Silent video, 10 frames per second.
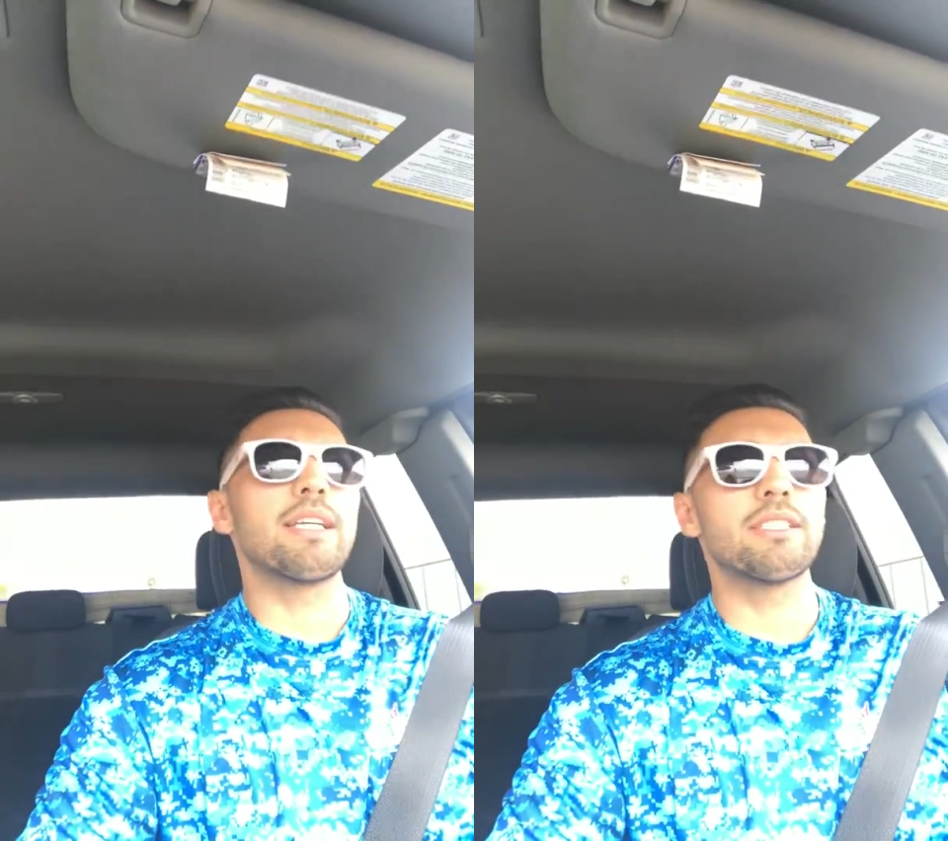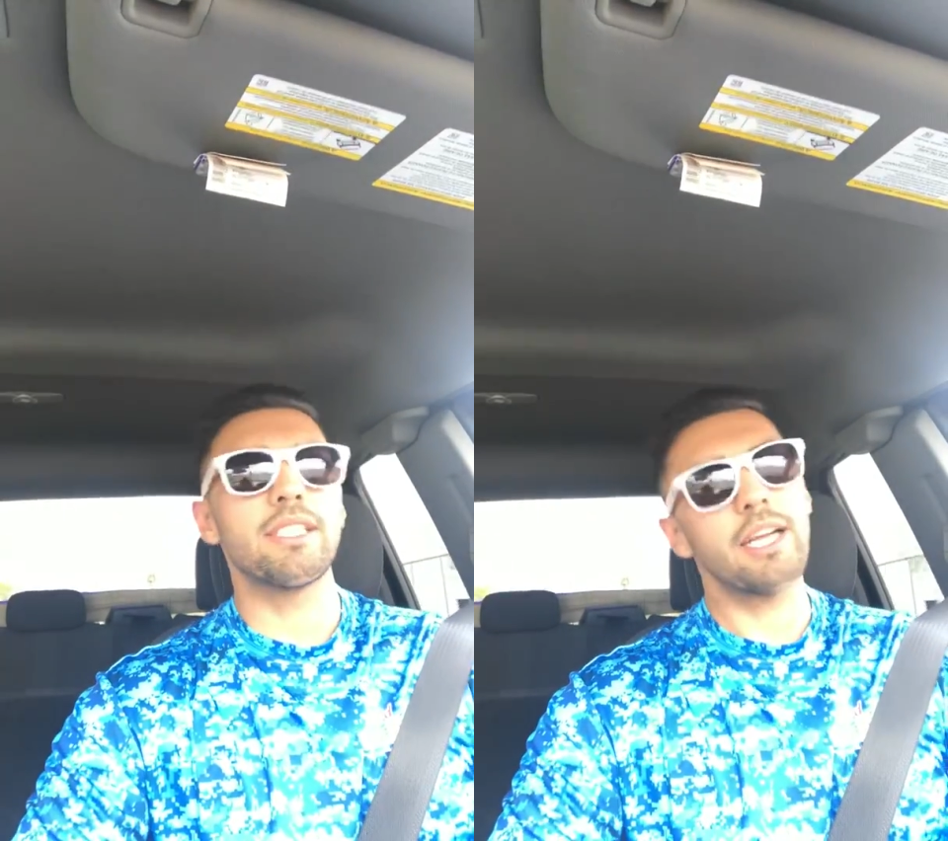
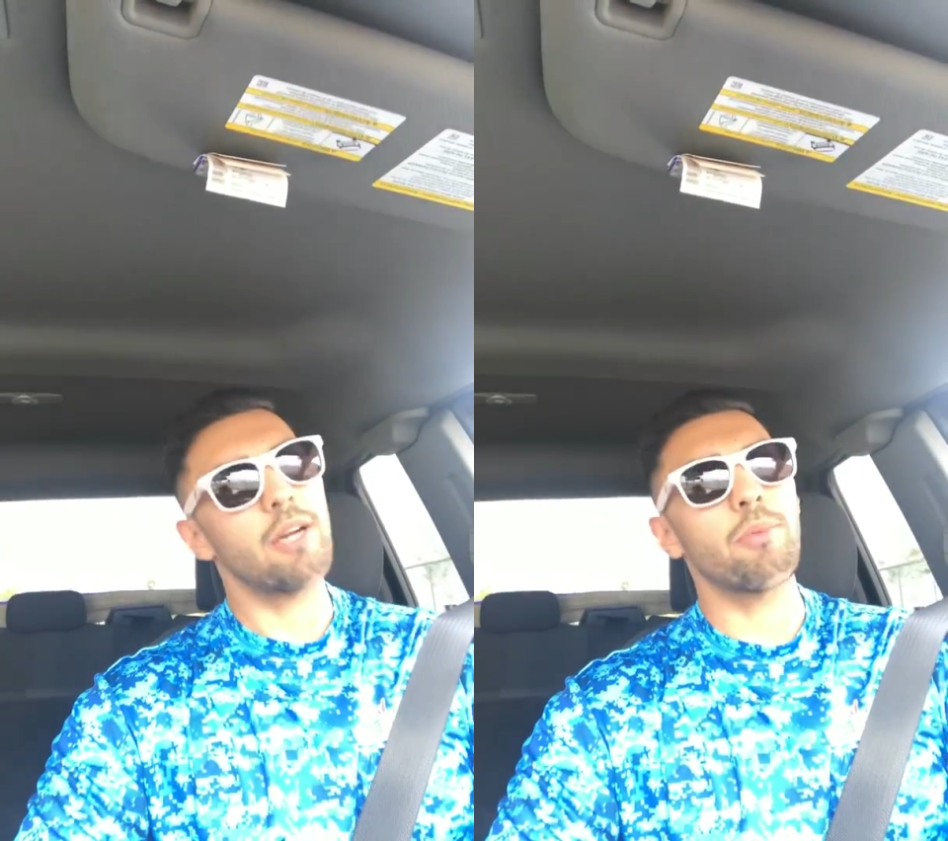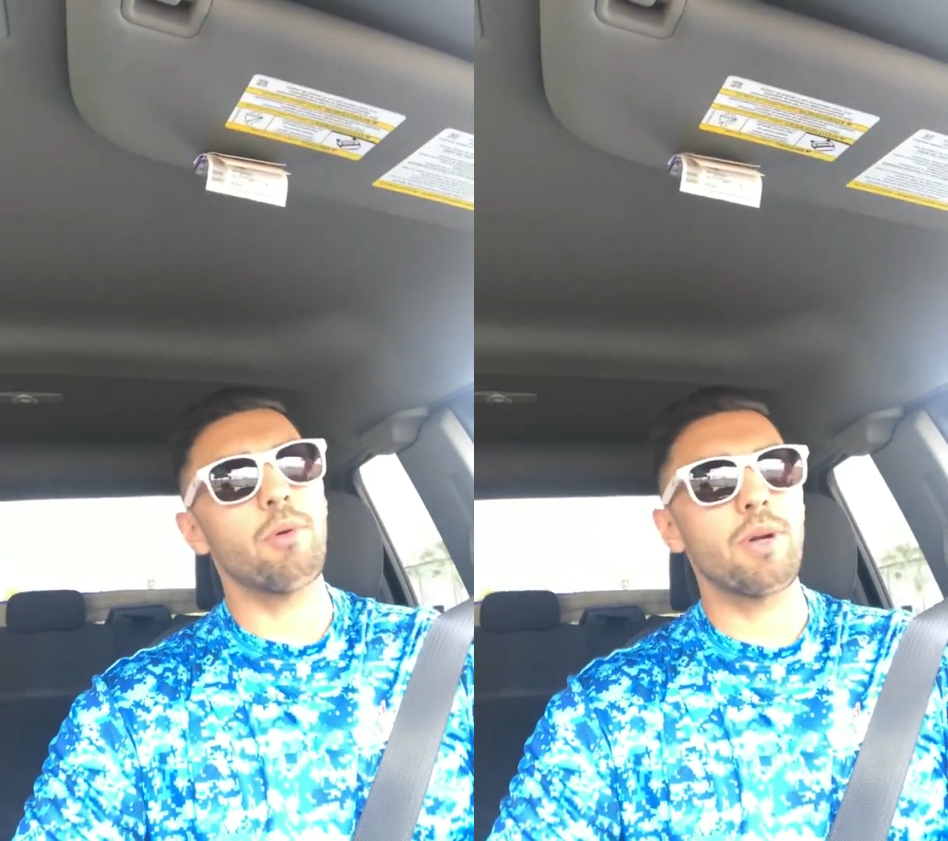get to the
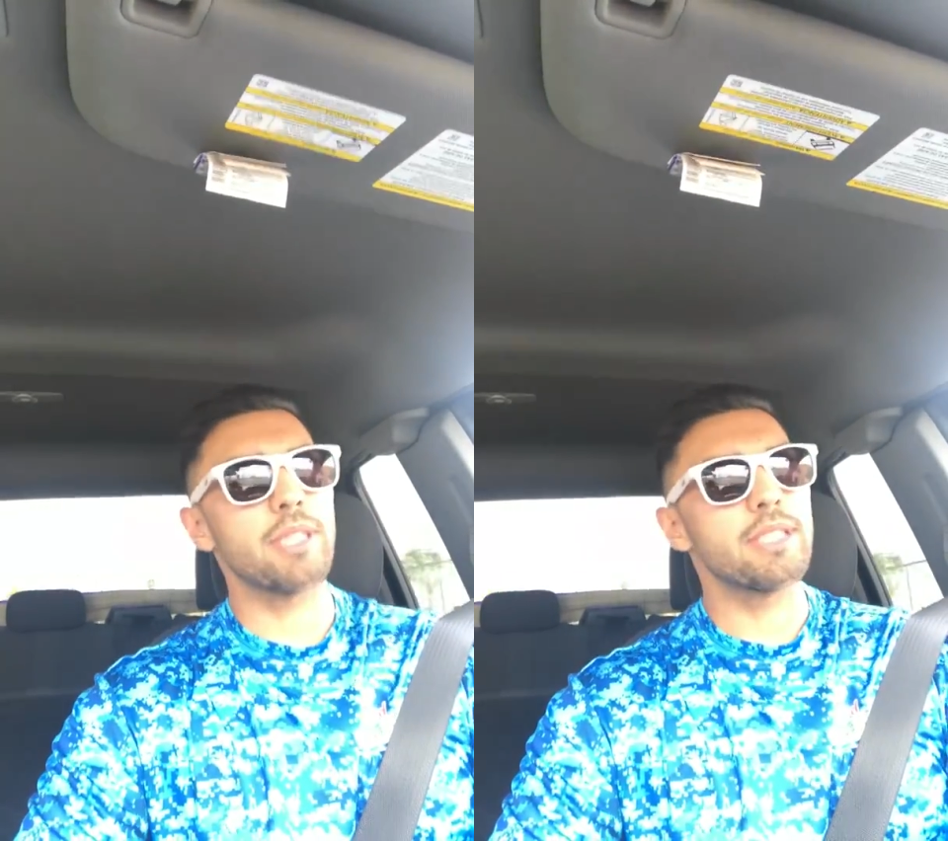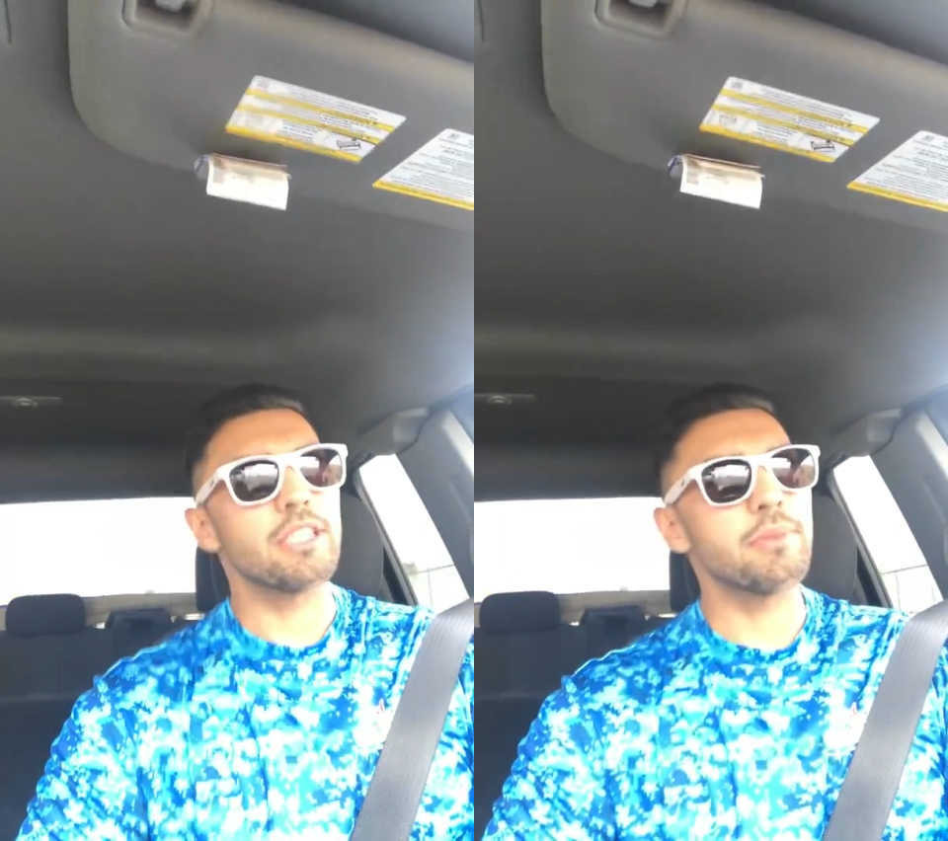
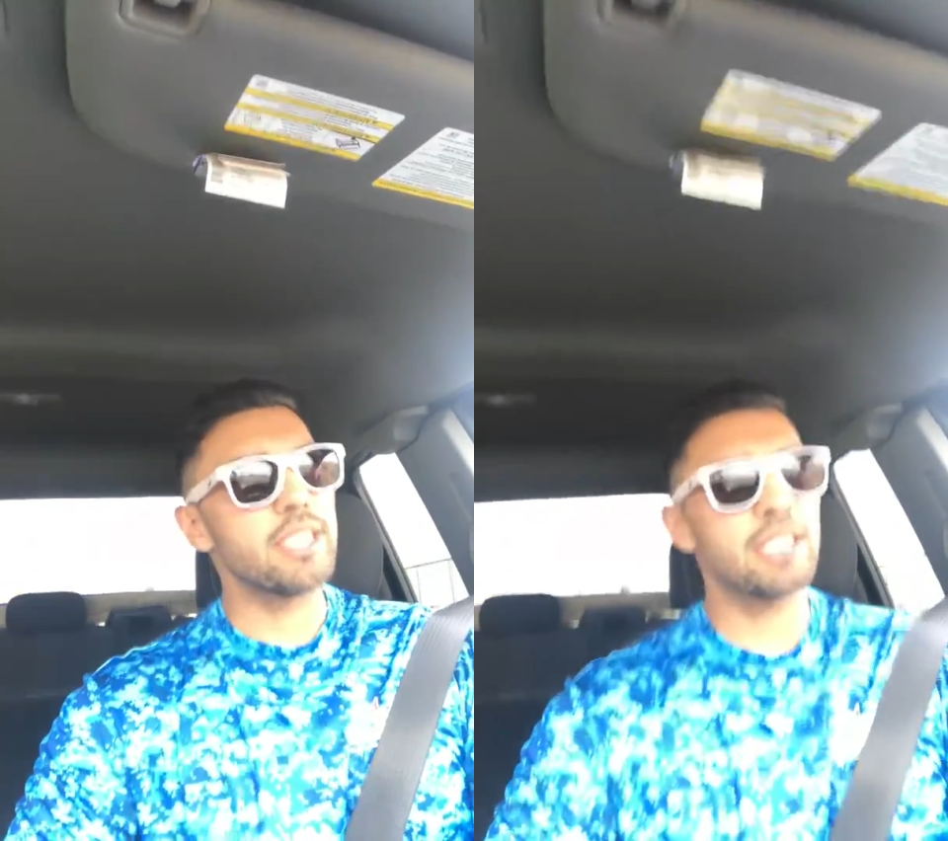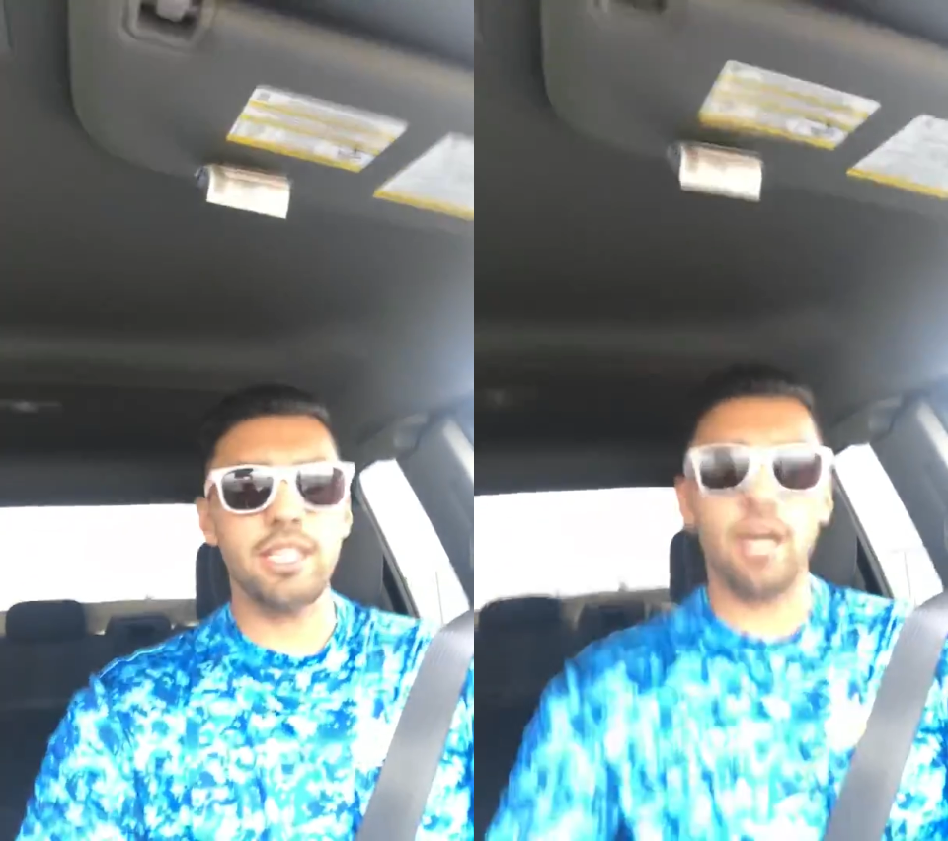airport, tells me
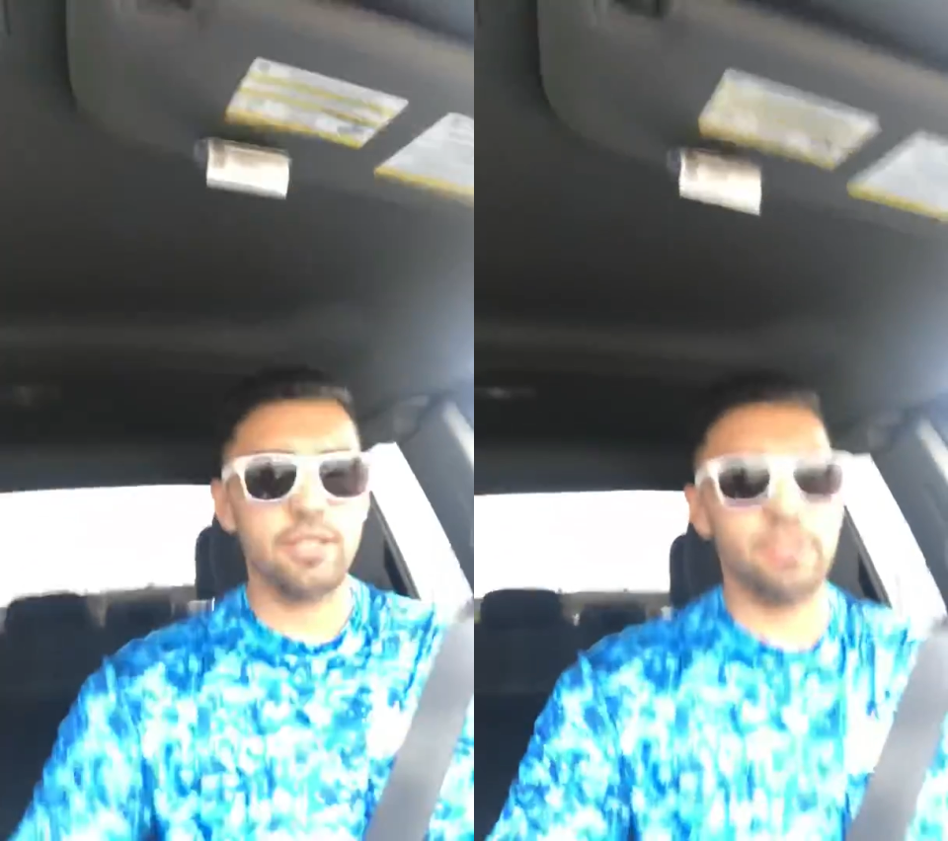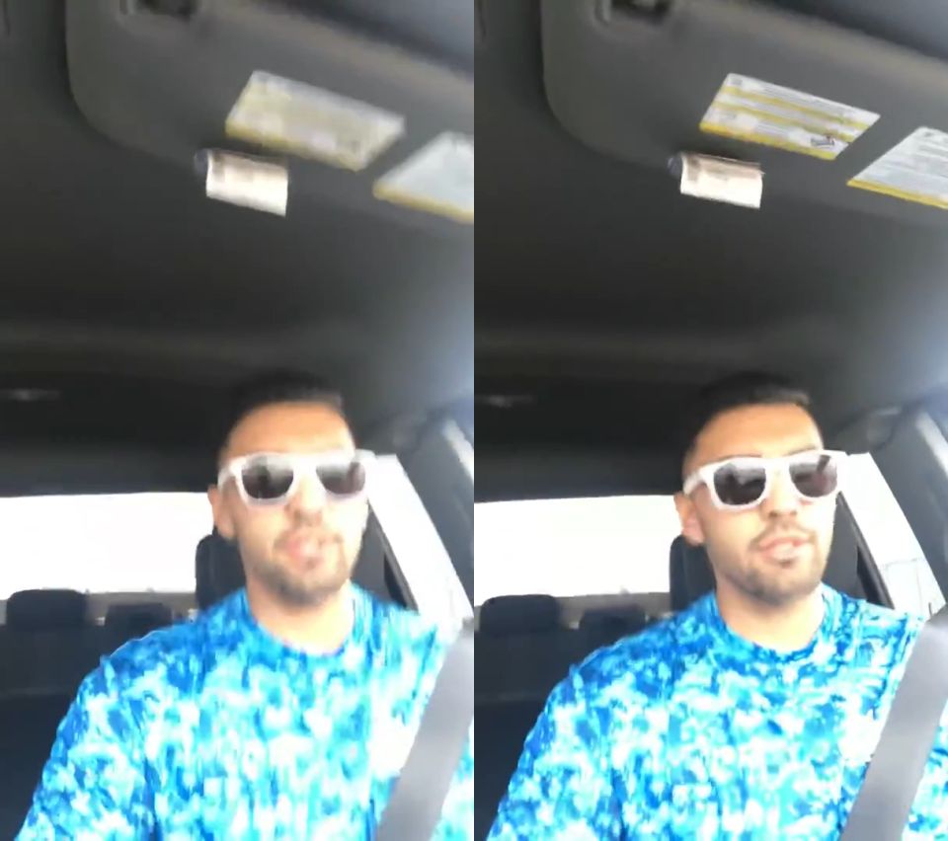he's a
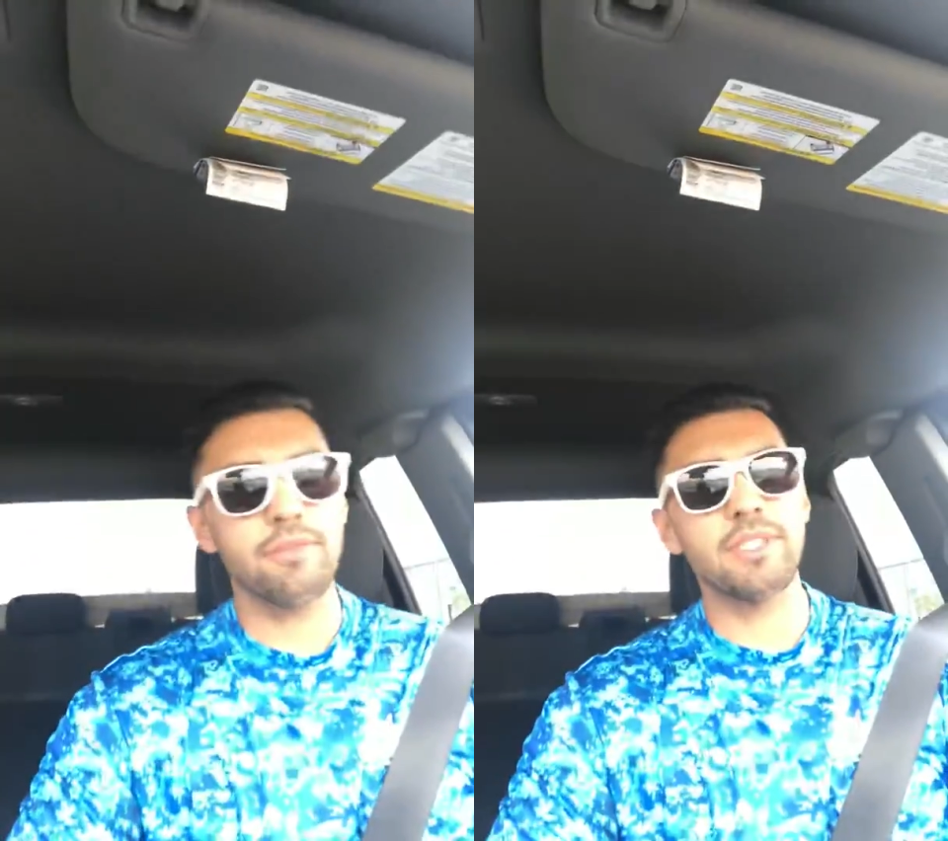doctor,